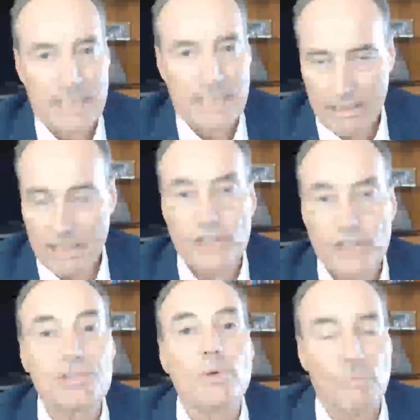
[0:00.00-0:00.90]
Okay.
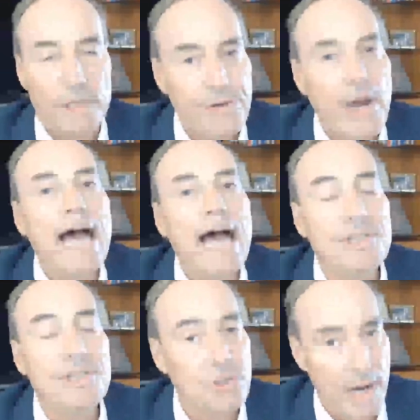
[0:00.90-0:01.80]
There's th when you have
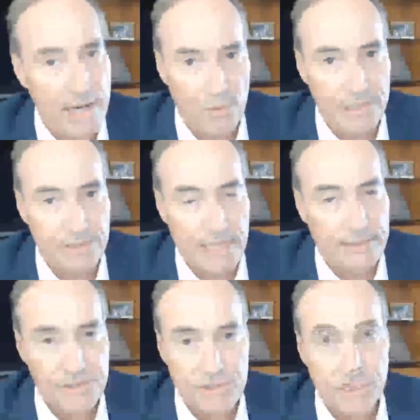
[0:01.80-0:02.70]
this great reset,
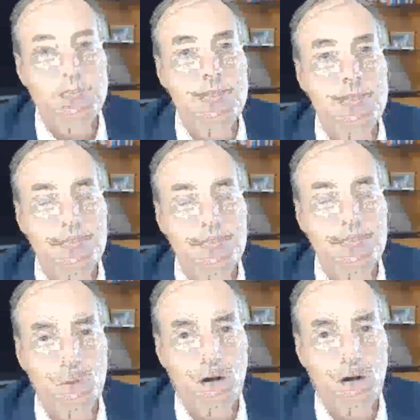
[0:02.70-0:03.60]
there's three things that
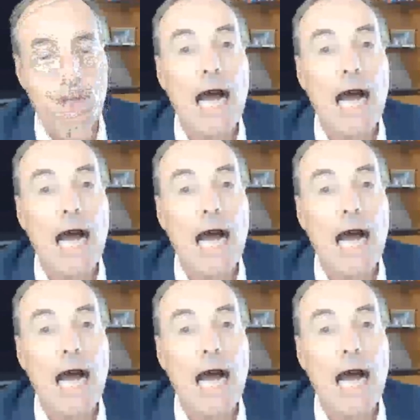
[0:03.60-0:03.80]
do well.